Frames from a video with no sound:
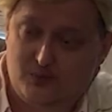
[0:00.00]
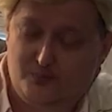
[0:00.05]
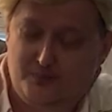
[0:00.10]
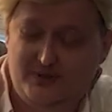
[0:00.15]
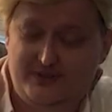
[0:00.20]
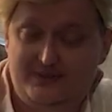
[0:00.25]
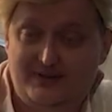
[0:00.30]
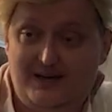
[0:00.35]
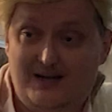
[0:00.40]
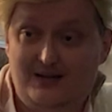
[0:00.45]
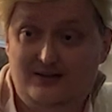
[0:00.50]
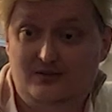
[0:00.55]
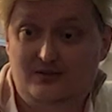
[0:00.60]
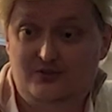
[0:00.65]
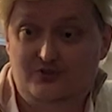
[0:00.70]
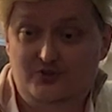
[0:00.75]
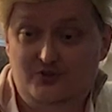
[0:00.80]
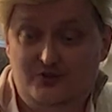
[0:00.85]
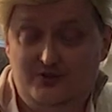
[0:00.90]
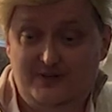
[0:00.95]
But
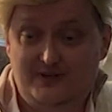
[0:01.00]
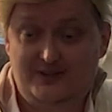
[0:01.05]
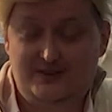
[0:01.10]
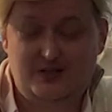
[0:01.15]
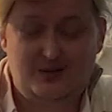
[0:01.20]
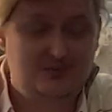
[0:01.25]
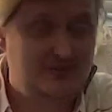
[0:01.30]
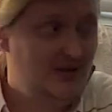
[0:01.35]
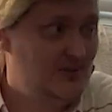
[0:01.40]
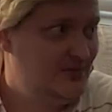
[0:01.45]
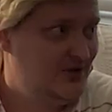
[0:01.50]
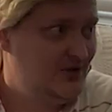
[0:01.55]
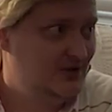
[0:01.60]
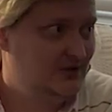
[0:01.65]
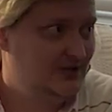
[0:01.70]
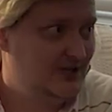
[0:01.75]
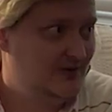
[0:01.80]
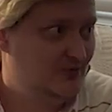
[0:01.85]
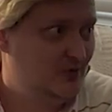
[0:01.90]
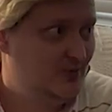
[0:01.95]
Donald, do you think that maybe
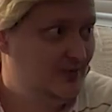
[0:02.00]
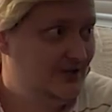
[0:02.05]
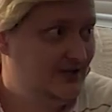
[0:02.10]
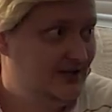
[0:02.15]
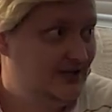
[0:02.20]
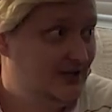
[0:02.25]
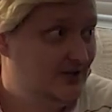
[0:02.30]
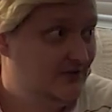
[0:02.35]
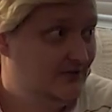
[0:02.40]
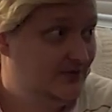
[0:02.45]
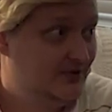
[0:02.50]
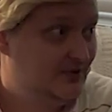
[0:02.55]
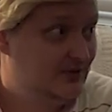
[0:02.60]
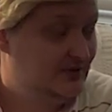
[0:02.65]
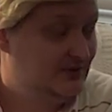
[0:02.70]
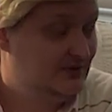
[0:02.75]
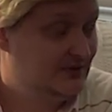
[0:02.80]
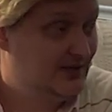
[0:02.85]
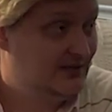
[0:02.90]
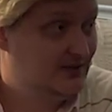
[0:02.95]
you'll never be enough for
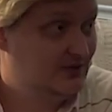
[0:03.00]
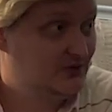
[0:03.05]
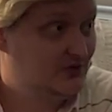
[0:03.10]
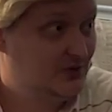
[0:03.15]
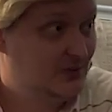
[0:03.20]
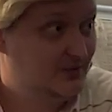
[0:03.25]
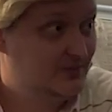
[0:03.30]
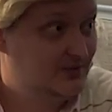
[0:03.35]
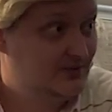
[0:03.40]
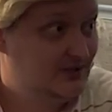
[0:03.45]
Donald Trump